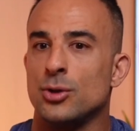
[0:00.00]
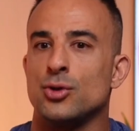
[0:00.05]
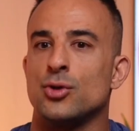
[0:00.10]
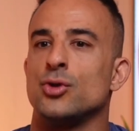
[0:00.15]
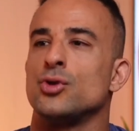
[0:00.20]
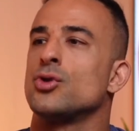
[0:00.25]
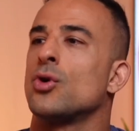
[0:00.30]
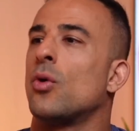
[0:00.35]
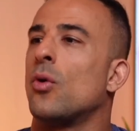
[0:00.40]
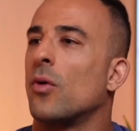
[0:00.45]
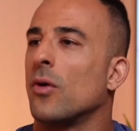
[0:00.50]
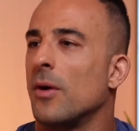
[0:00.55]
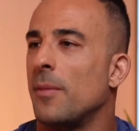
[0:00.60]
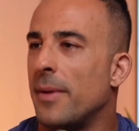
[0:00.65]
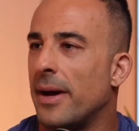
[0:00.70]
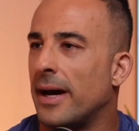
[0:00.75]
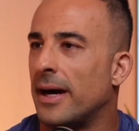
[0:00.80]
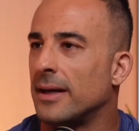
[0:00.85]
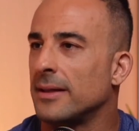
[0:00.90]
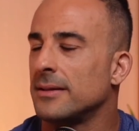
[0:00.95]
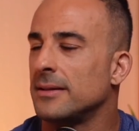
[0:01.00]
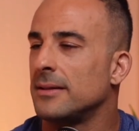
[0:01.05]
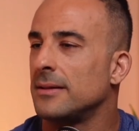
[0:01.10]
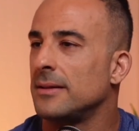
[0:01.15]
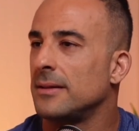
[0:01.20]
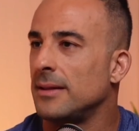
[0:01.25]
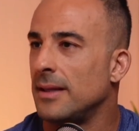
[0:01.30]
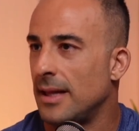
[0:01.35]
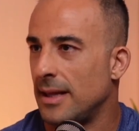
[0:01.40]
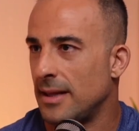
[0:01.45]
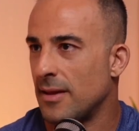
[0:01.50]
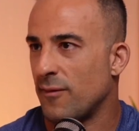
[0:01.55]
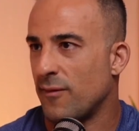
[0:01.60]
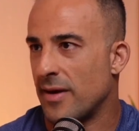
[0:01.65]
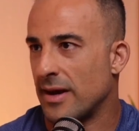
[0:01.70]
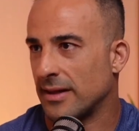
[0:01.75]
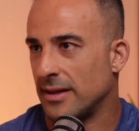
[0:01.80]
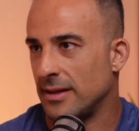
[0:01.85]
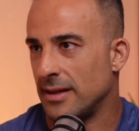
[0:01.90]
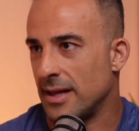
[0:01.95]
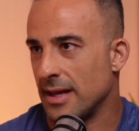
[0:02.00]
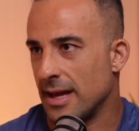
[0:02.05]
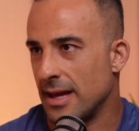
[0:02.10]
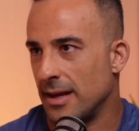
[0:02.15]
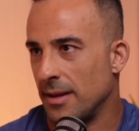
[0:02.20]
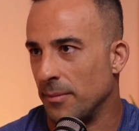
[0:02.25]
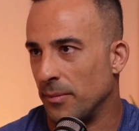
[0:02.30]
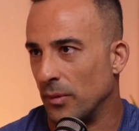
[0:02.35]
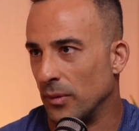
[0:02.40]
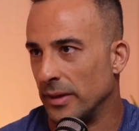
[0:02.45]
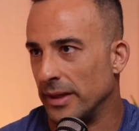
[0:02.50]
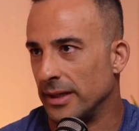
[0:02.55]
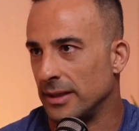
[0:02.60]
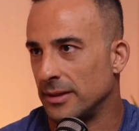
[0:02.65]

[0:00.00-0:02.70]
to talk about the fact that they're getting bullied,